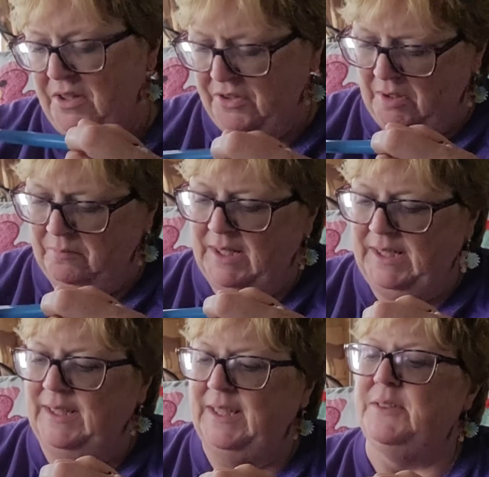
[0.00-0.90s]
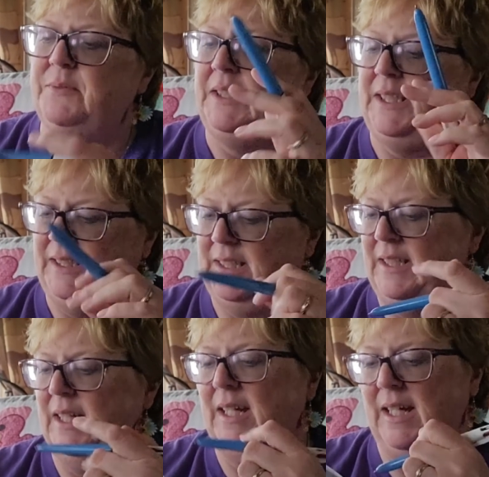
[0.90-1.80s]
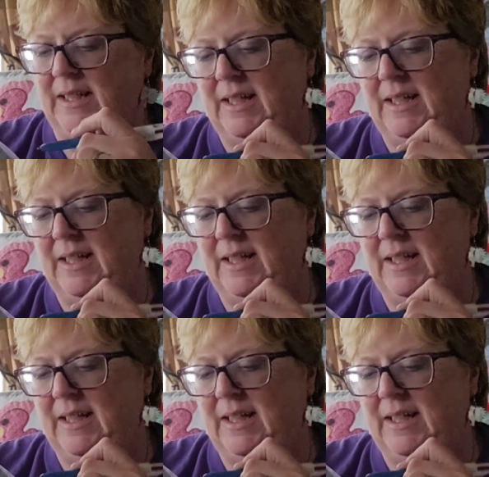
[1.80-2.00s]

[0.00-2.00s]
So I'm writing things we need, and I